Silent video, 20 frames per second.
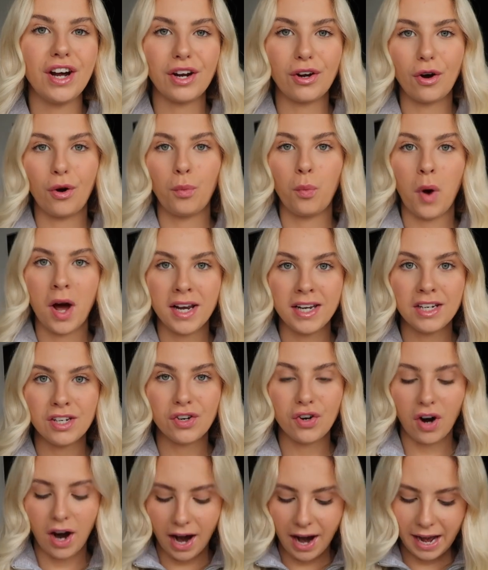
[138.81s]
I got one in
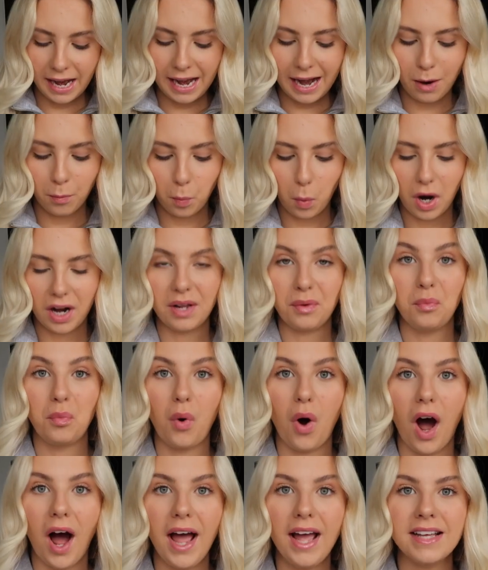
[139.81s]
gray and one in
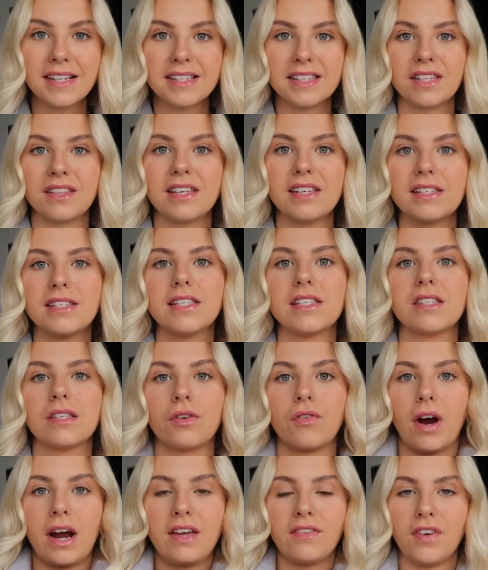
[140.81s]
white. So this is the
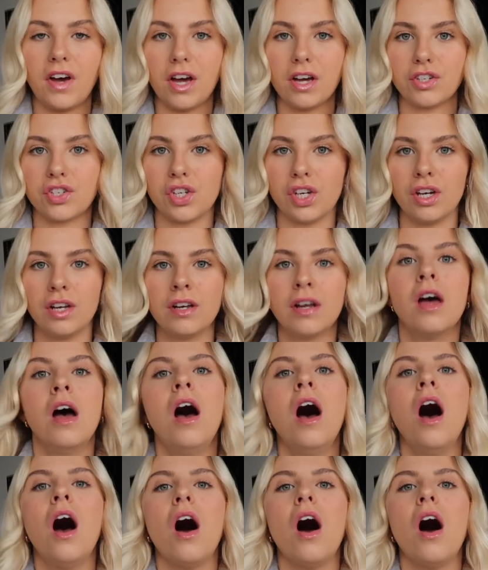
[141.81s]
gray version.